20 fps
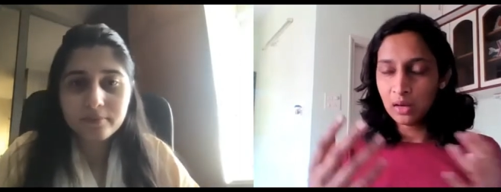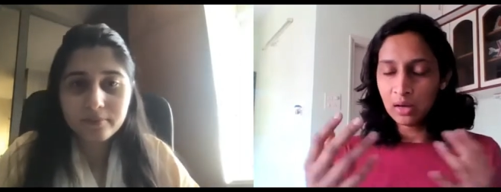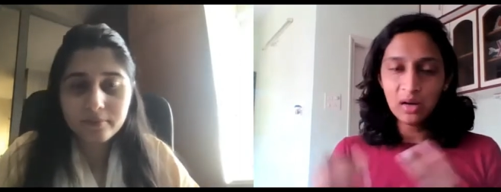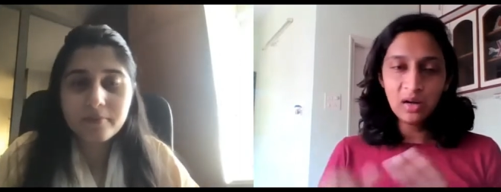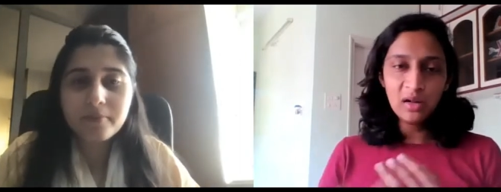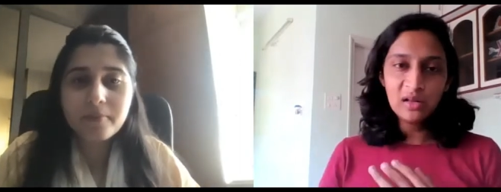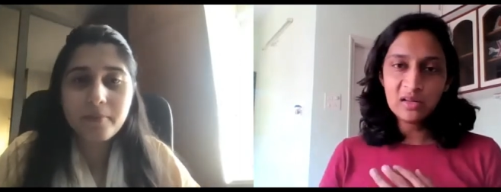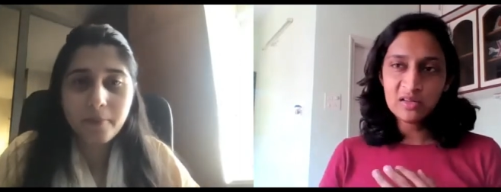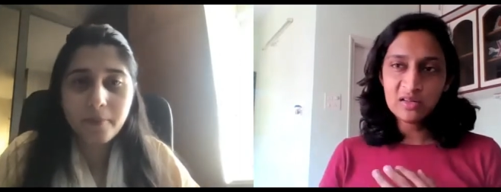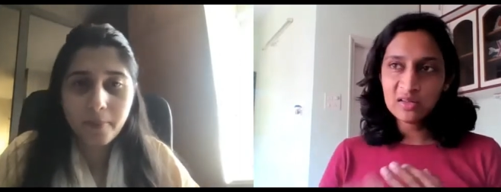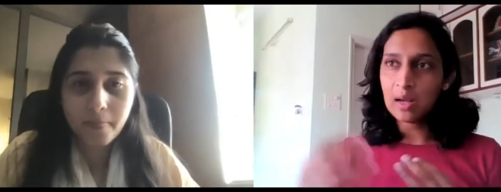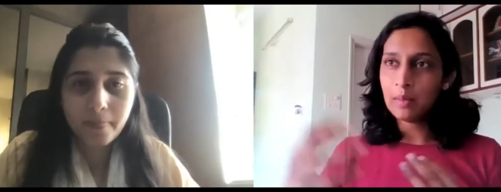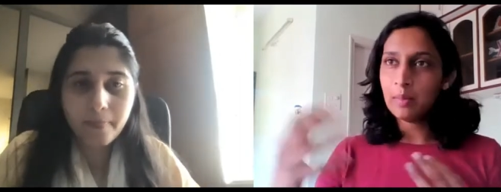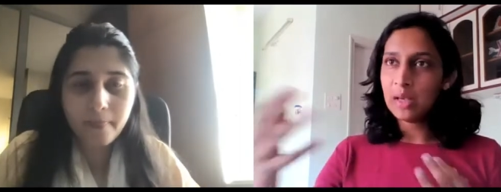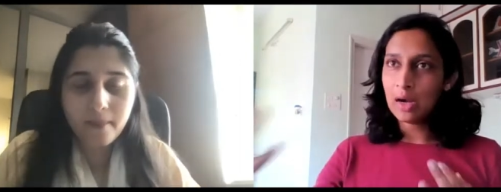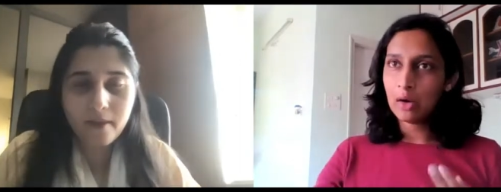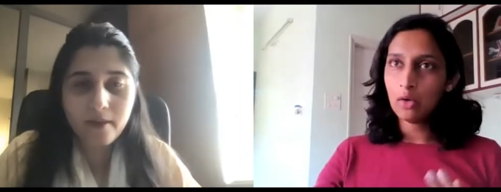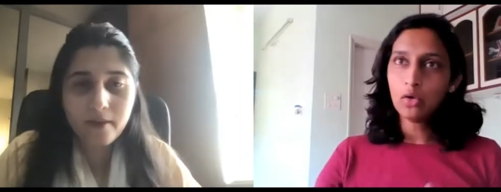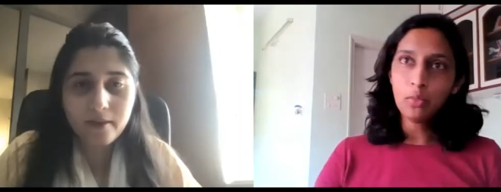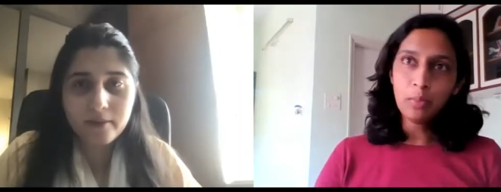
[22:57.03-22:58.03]
Speaker 1: girls
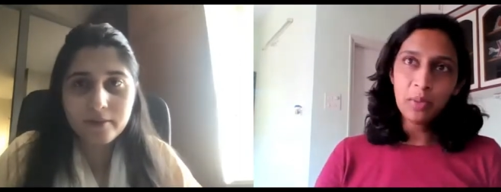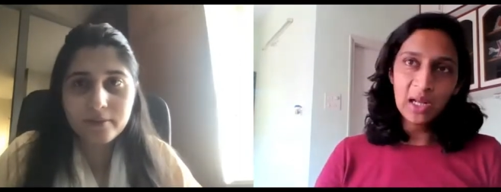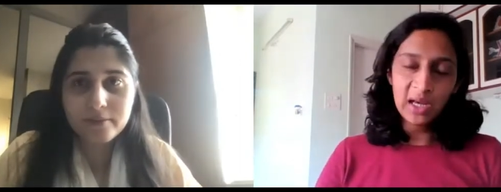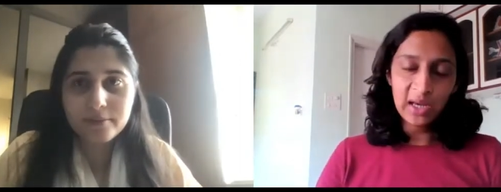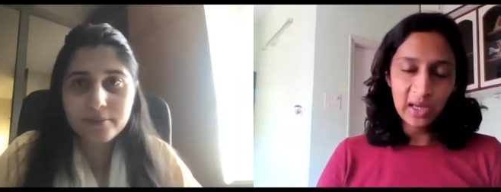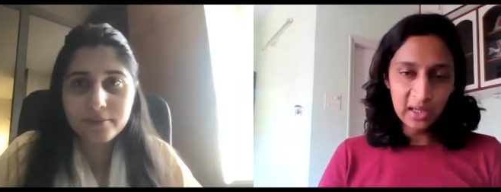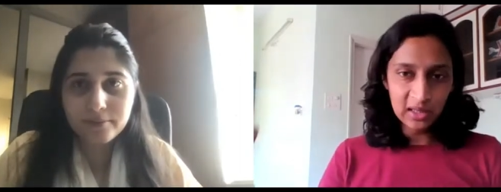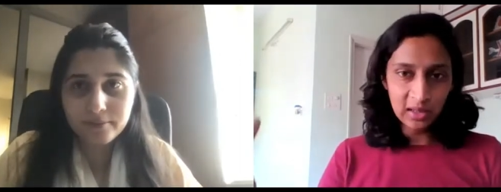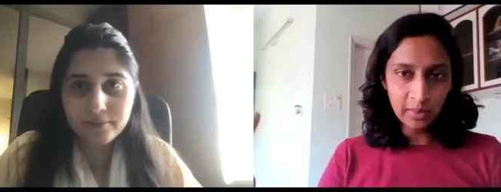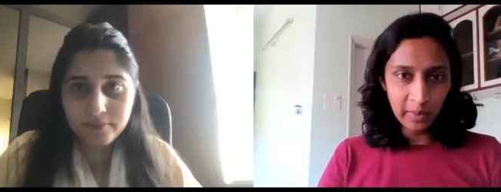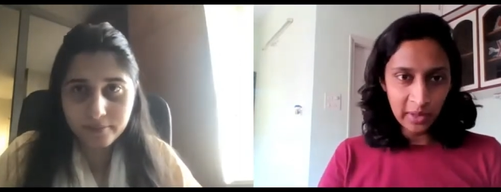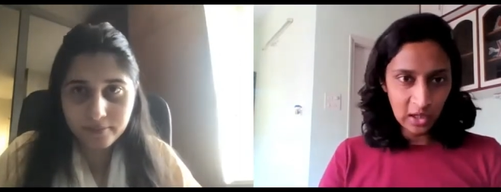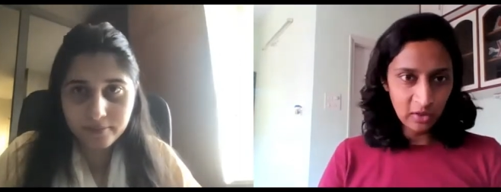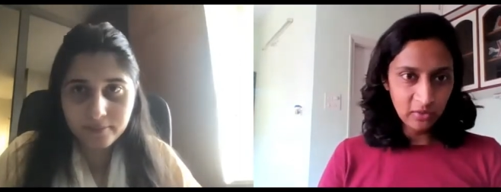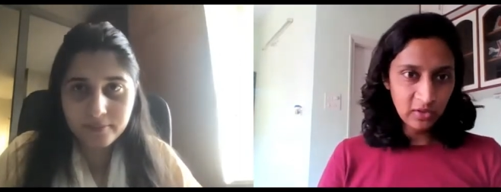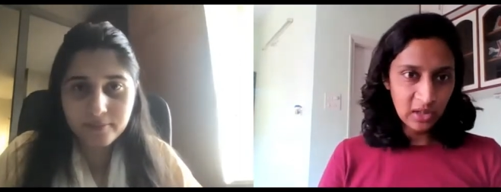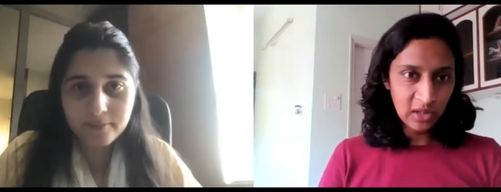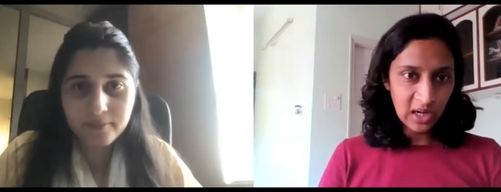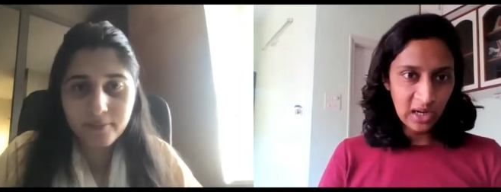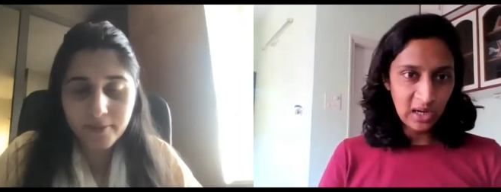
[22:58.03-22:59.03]
coming out to play in the
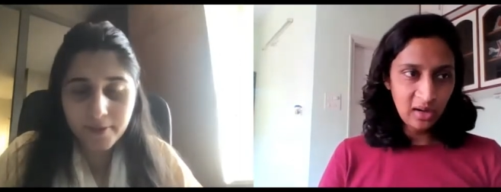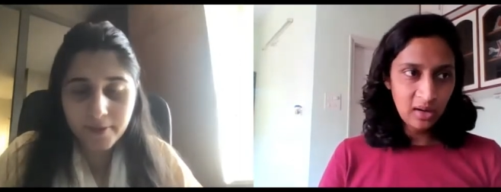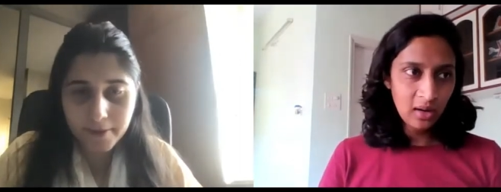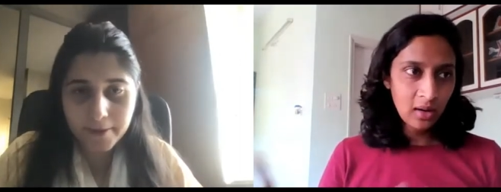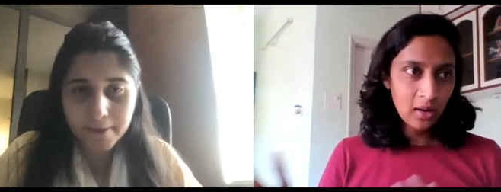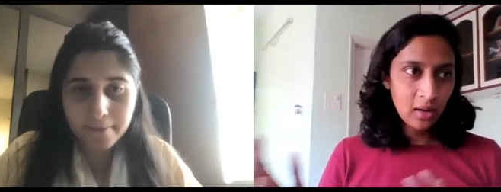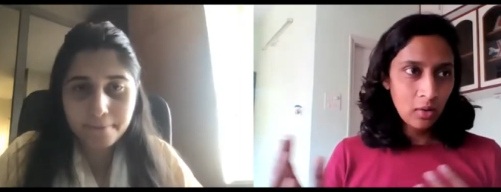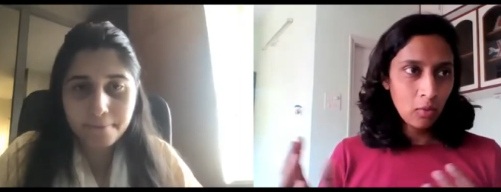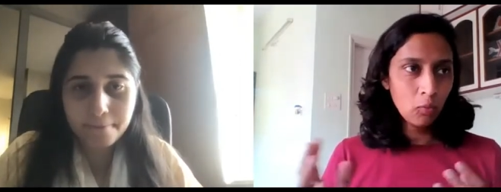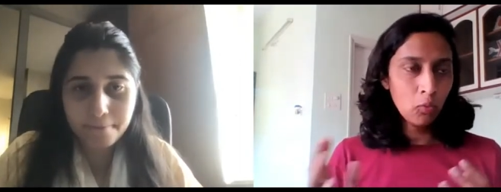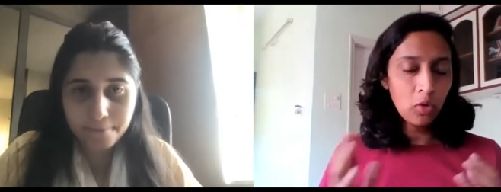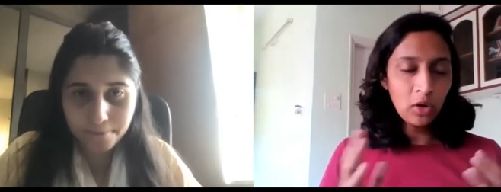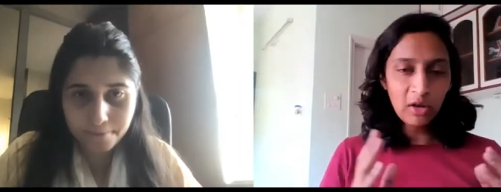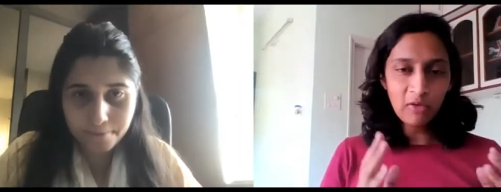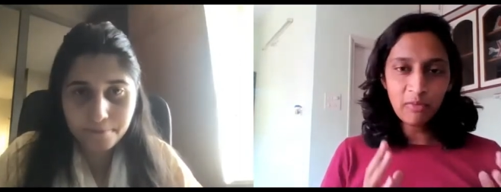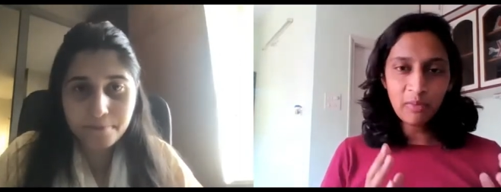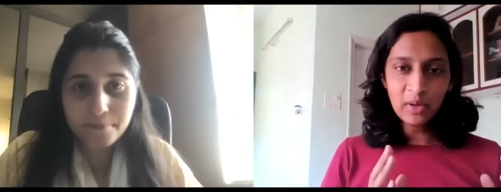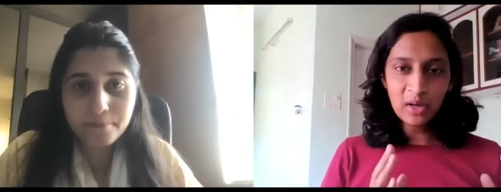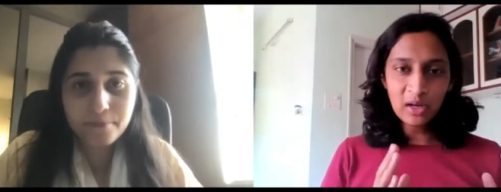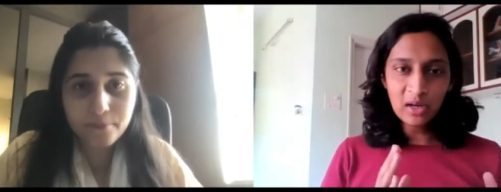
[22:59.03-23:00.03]
middle of the night
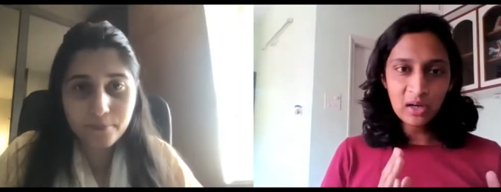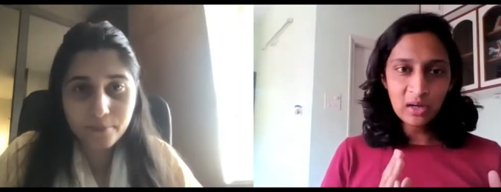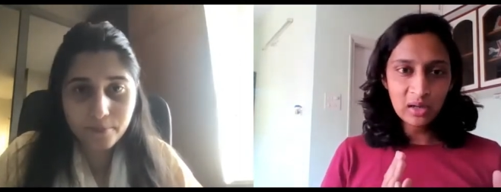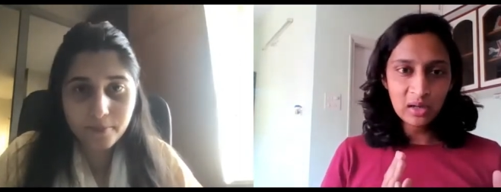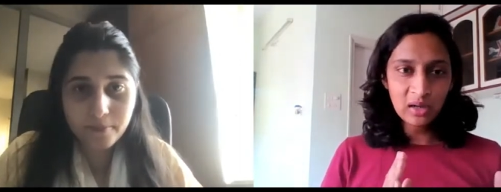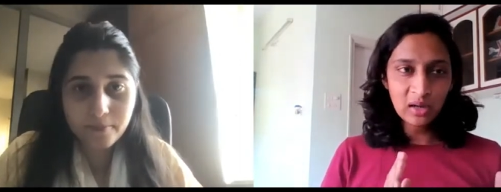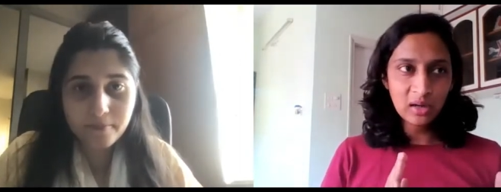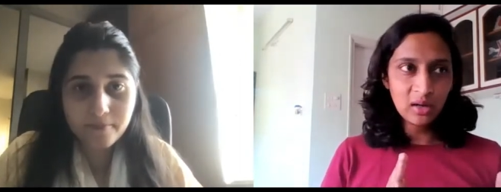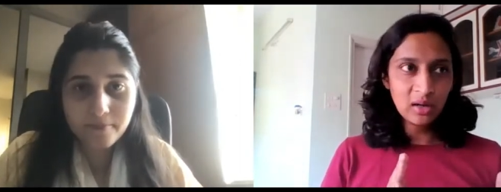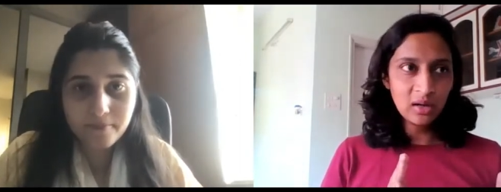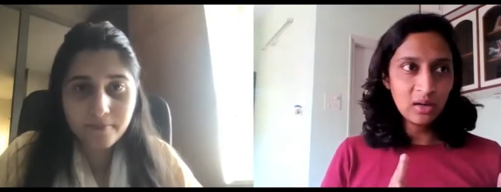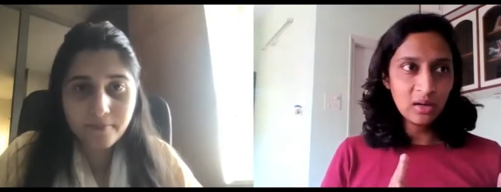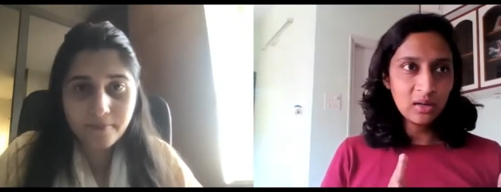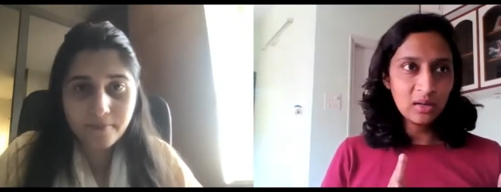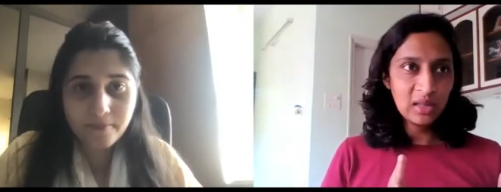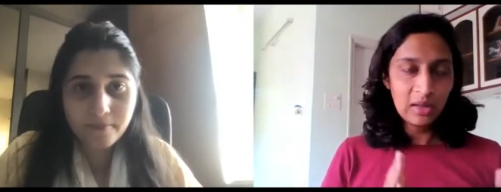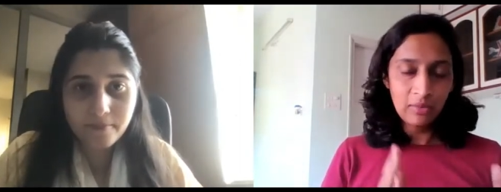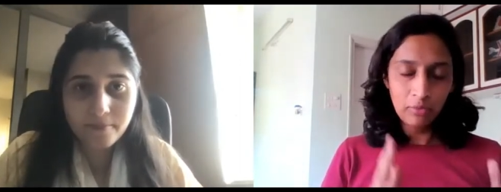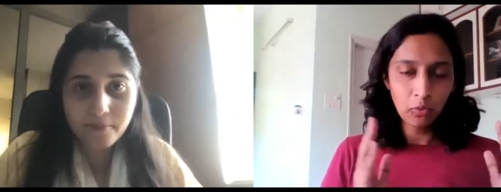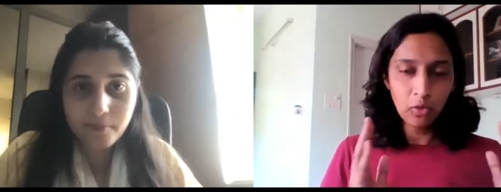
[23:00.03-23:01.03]
would have been
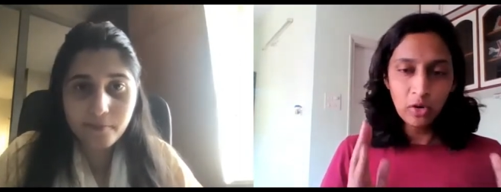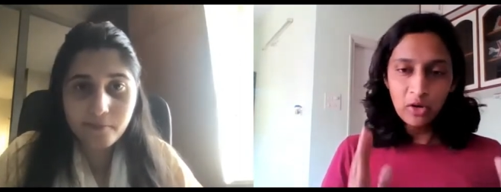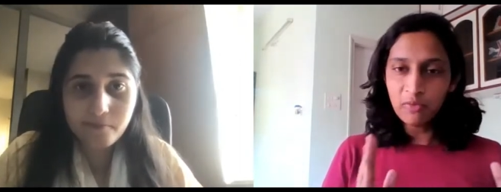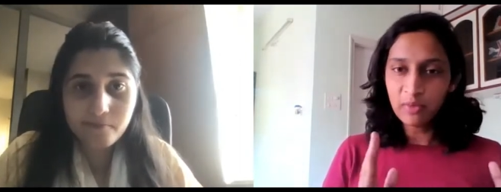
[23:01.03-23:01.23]
uh, there